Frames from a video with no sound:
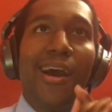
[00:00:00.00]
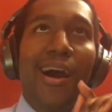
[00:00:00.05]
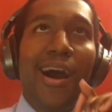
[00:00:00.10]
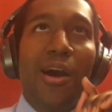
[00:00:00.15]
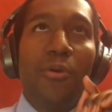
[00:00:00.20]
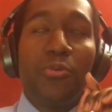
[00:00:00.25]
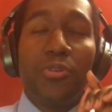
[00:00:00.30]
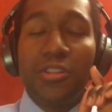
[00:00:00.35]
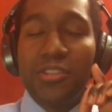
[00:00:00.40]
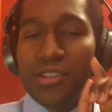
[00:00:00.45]
I
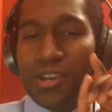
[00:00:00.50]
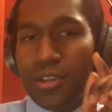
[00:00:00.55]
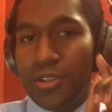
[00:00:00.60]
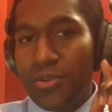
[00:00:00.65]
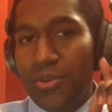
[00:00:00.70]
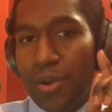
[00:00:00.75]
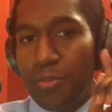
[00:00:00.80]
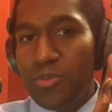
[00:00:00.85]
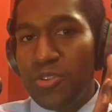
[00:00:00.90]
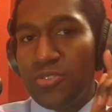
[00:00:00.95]
want to tell
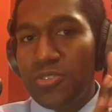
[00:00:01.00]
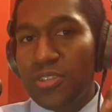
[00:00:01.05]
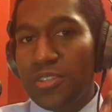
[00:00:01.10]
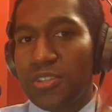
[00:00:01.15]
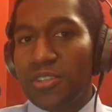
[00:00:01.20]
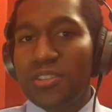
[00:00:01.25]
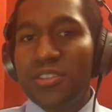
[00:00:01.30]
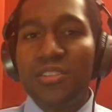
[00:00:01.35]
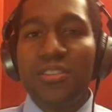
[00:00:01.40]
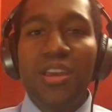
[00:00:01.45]
you, I'm using
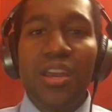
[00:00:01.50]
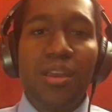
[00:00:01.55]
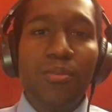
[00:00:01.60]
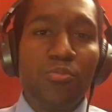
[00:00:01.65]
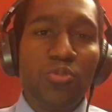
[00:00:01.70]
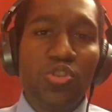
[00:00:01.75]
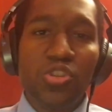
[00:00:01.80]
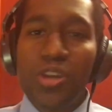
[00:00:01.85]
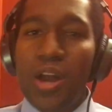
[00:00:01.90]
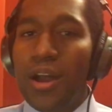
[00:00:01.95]
the same
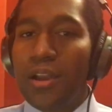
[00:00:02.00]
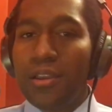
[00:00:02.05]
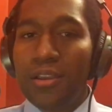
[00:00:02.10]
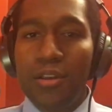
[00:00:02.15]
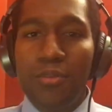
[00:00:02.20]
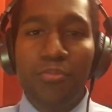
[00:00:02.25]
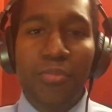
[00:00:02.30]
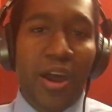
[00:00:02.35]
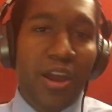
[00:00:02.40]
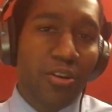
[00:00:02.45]

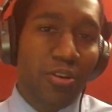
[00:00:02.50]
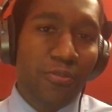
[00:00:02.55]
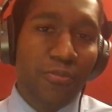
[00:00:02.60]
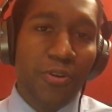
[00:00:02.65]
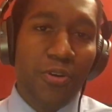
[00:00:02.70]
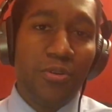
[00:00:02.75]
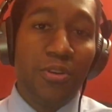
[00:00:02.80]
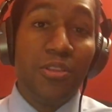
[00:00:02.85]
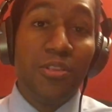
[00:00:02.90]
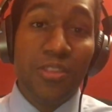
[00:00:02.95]
shotgun
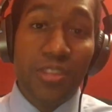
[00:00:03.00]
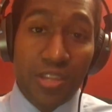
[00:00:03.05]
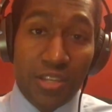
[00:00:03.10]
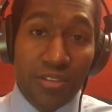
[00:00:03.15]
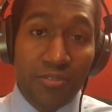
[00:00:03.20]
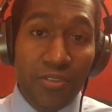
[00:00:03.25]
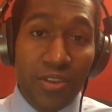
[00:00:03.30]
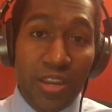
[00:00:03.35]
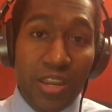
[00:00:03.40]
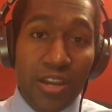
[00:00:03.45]
microphone in this
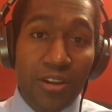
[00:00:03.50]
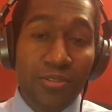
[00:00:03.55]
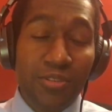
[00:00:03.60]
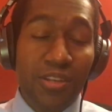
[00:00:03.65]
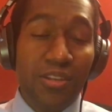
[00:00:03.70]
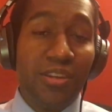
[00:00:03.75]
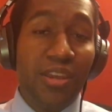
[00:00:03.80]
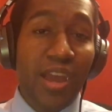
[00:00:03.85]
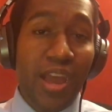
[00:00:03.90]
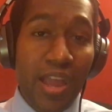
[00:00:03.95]
video
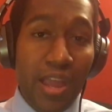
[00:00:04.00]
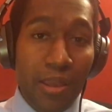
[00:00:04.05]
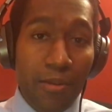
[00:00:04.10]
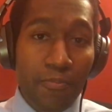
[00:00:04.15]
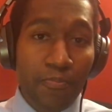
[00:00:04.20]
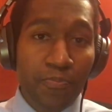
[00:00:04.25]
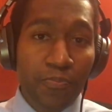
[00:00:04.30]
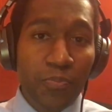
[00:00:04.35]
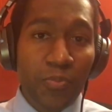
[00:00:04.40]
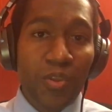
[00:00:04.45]
today
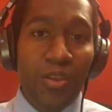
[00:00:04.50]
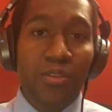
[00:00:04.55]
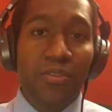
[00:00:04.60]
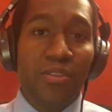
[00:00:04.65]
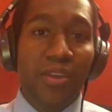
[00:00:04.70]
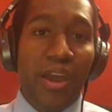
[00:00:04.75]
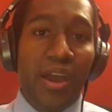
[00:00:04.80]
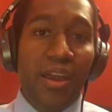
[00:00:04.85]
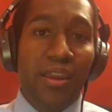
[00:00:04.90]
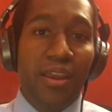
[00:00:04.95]

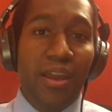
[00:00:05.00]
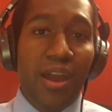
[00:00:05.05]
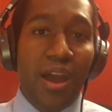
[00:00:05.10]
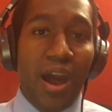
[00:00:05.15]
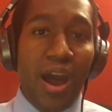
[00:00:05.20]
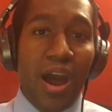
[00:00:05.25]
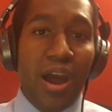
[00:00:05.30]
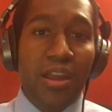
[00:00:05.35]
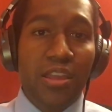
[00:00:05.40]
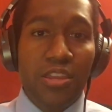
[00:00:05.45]
that
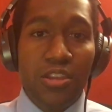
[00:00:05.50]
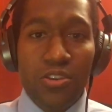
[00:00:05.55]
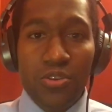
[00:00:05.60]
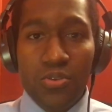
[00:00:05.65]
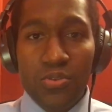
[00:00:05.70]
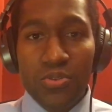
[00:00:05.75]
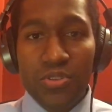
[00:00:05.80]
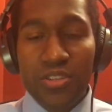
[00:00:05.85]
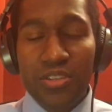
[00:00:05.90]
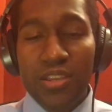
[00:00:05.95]
I
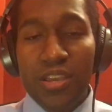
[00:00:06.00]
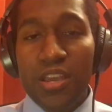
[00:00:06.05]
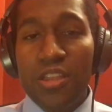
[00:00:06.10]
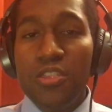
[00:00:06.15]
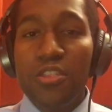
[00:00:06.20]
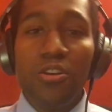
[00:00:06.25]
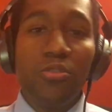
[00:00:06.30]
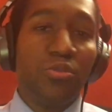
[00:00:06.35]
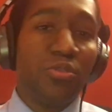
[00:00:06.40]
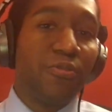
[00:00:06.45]
used in
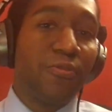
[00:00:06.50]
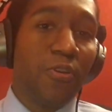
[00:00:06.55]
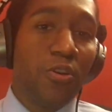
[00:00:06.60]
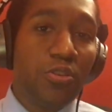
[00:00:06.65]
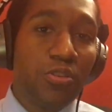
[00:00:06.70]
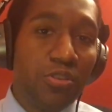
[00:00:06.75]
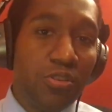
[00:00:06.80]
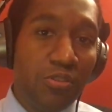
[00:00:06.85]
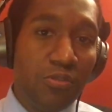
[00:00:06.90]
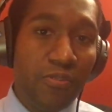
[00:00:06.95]
those
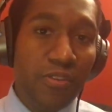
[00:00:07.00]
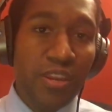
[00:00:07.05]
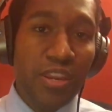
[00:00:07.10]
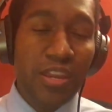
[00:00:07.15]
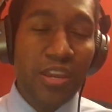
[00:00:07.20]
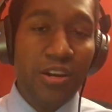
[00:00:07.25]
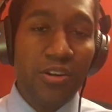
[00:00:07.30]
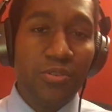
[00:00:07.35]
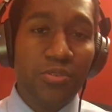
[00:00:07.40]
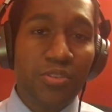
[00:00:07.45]
first 2
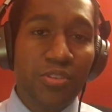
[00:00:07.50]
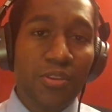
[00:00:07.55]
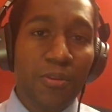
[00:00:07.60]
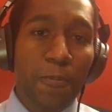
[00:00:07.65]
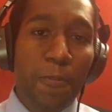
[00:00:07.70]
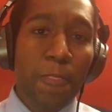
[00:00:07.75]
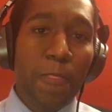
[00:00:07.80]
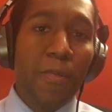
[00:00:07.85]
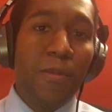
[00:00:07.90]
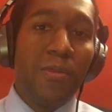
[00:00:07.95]
videos.
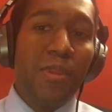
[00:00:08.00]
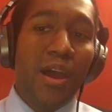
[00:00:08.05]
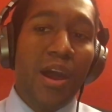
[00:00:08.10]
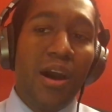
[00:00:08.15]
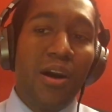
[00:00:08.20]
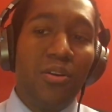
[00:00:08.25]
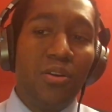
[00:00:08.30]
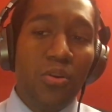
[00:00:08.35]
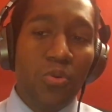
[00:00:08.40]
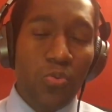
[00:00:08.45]

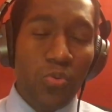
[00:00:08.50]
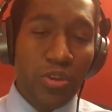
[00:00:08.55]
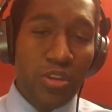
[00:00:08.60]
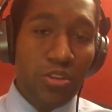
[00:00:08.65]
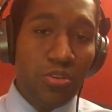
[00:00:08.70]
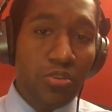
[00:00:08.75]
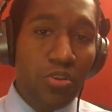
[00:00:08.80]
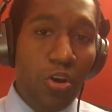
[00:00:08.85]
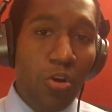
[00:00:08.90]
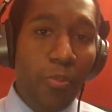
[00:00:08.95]
Now, when
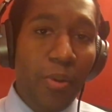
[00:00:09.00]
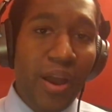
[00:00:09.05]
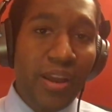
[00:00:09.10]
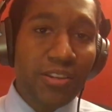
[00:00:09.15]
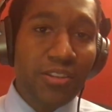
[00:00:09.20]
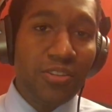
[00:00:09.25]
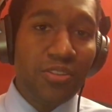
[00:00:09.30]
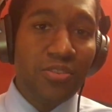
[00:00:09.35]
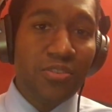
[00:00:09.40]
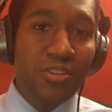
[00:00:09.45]
you go back
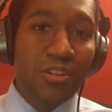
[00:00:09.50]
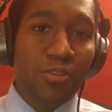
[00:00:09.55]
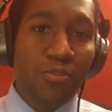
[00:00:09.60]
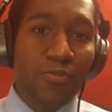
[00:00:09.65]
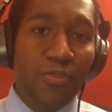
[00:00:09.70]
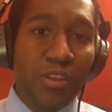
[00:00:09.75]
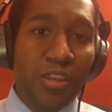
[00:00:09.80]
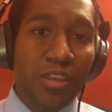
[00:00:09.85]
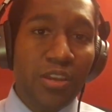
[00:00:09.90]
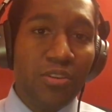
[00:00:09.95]
to those other
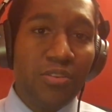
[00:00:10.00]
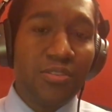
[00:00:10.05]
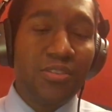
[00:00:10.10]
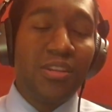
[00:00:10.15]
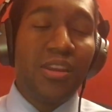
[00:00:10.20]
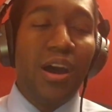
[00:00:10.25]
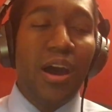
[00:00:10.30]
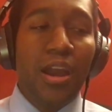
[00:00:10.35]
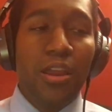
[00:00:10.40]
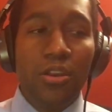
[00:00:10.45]
videos,
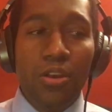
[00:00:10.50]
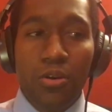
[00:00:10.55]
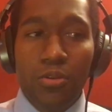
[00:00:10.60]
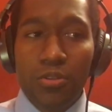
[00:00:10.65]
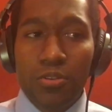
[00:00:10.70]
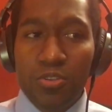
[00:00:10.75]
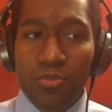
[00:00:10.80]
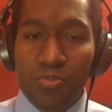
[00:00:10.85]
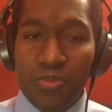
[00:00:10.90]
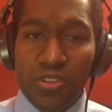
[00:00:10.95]
now I know
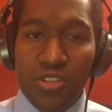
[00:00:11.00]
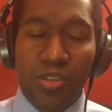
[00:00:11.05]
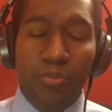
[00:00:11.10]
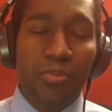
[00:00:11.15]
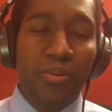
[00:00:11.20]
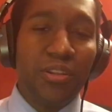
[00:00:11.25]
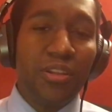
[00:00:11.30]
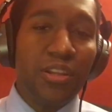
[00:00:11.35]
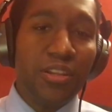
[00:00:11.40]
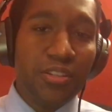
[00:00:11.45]
there's music,
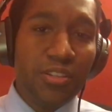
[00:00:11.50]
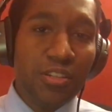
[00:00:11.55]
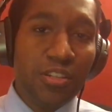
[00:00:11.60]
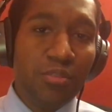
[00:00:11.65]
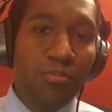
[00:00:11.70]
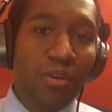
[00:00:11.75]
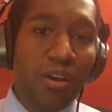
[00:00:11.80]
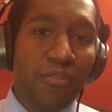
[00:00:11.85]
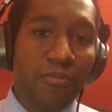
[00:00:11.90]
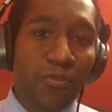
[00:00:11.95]
but listen to
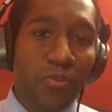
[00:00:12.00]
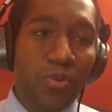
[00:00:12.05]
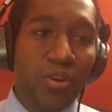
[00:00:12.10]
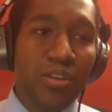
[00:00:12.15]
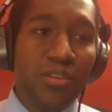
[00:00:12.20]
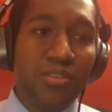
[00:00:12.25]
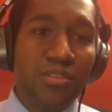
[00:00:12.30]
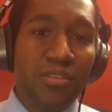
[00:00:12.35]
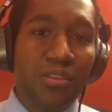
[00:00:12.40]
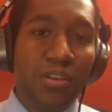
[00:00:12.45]
my
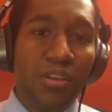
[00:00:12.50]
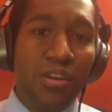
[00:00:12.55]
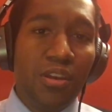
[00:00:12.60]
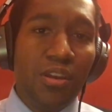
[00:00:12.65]
voice